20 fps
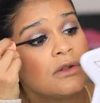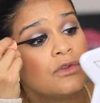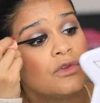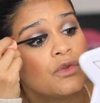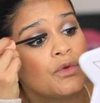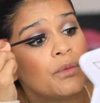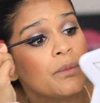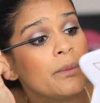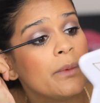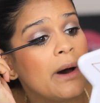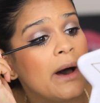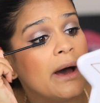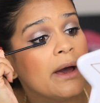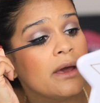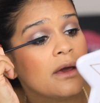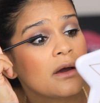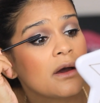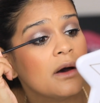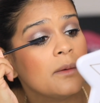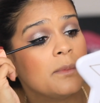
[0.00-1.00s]
to buy
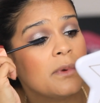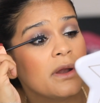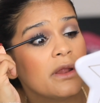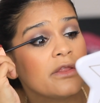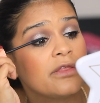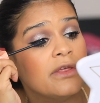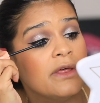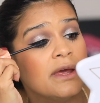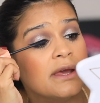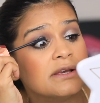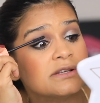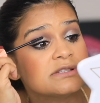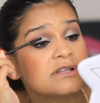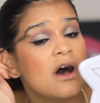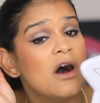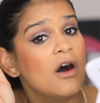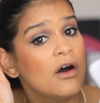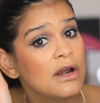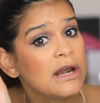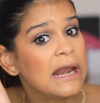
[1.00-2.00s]
a couple of things
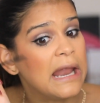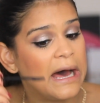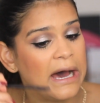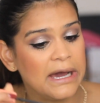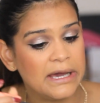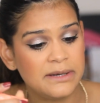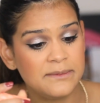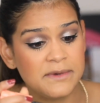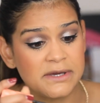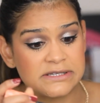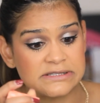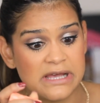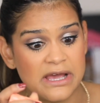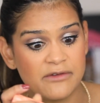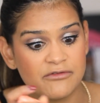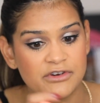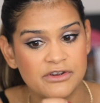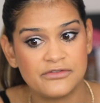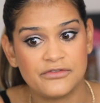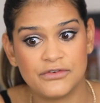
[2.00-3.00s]
online because
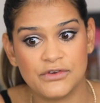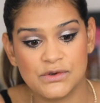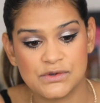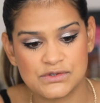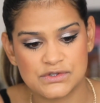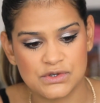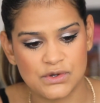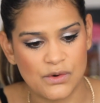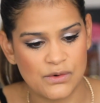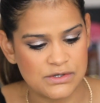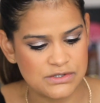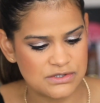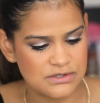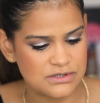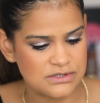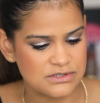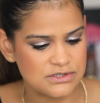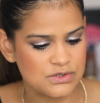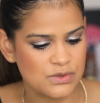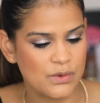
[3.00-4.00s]
I refuse to go into
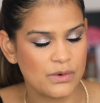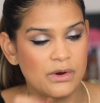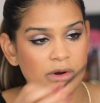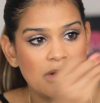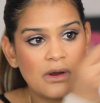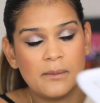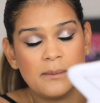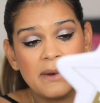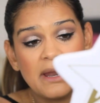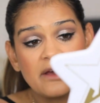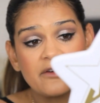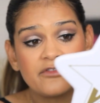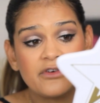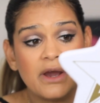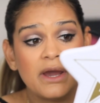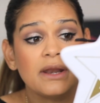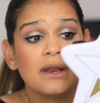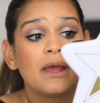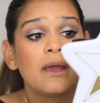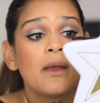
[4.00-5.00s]
the store on Black
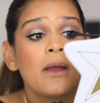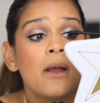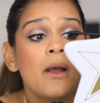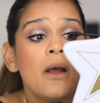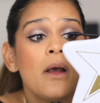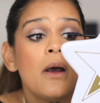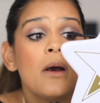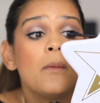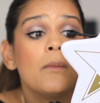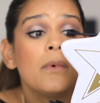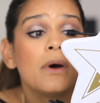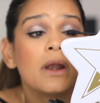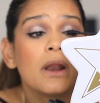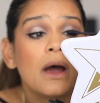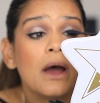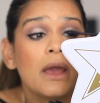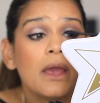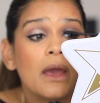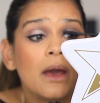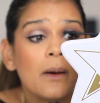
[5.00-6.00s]
Friday. But
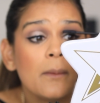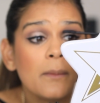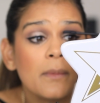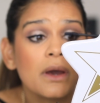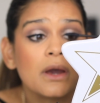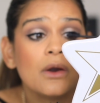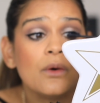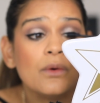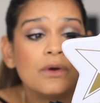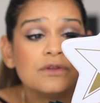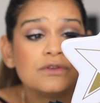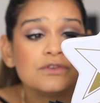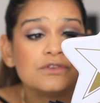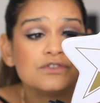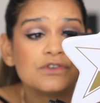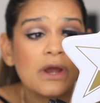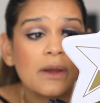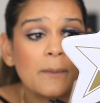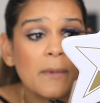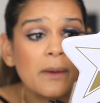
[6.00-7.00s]
I am going to
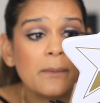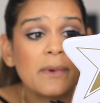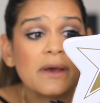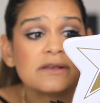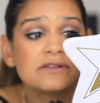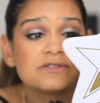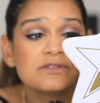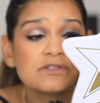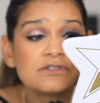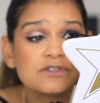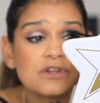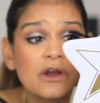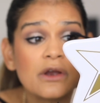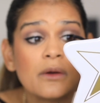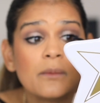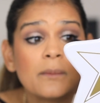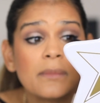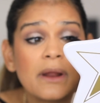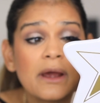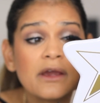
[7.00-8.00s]
try my best to start
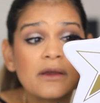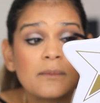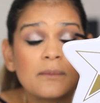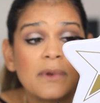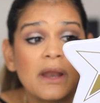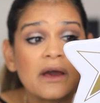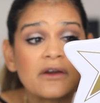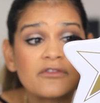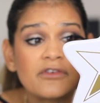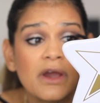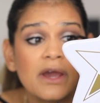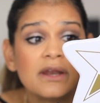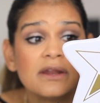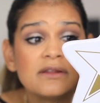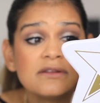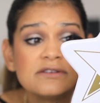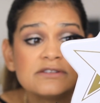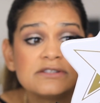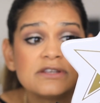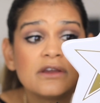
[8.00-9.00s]
on Black
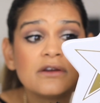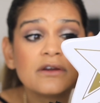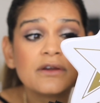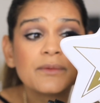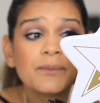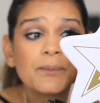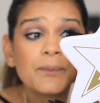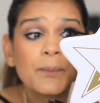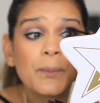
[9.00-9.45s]
Friday this year.